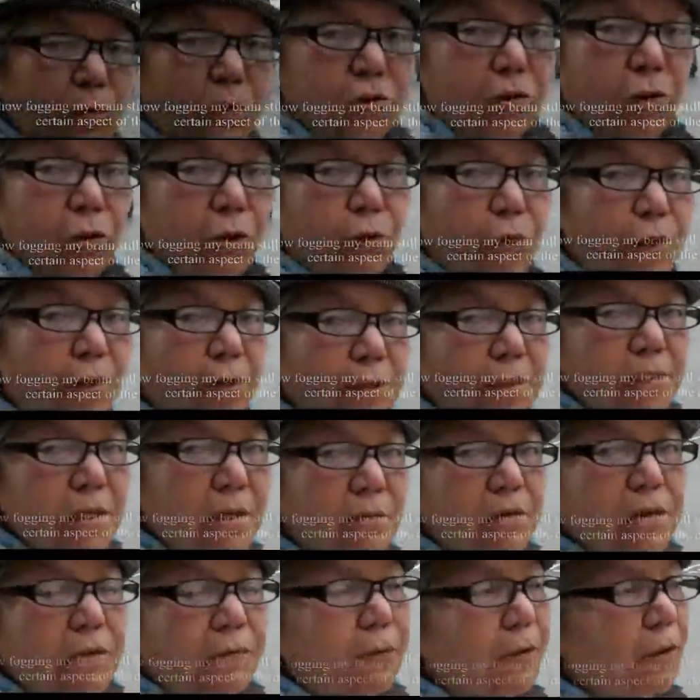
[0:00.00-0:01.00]
with tourists,
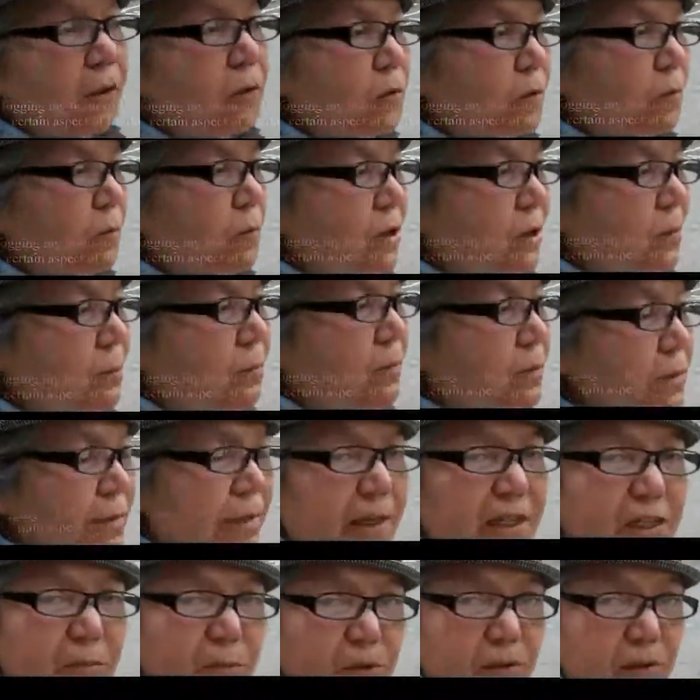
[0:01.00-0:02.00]
it was filled with people
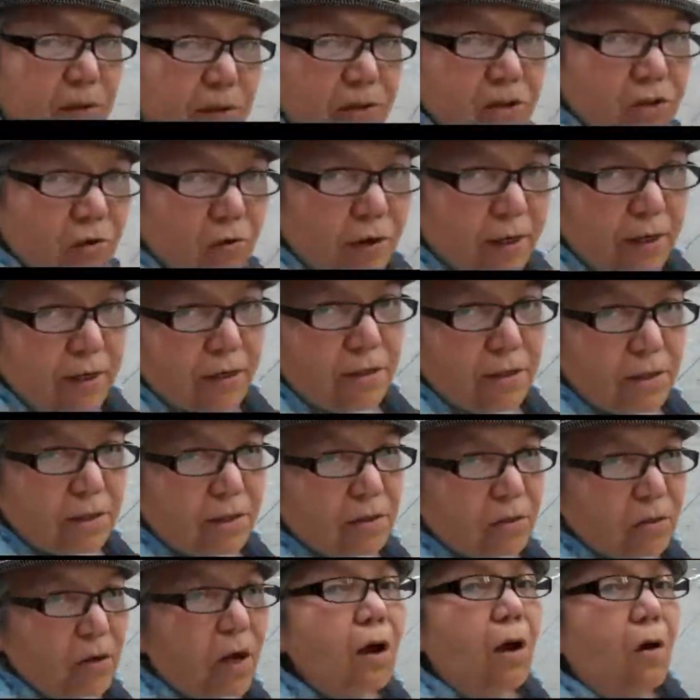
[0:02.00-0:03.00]
desperately trying
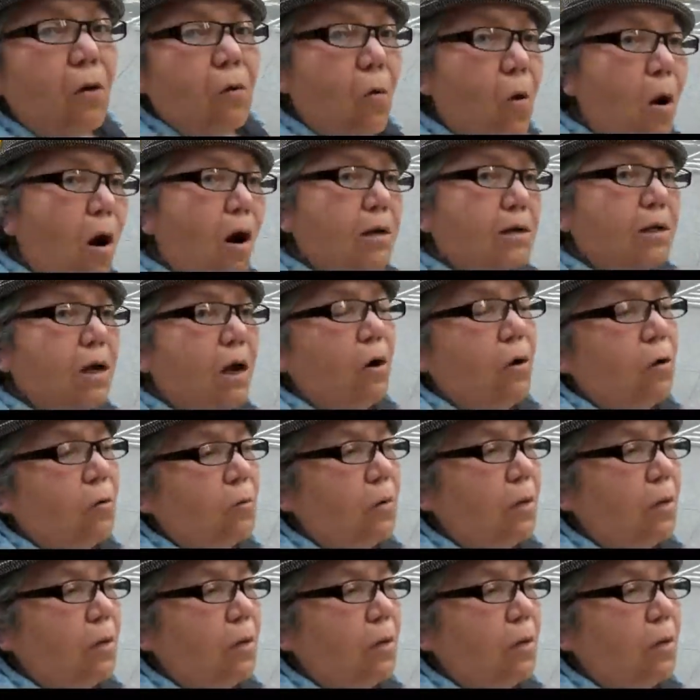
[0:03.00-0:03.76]
to walk home.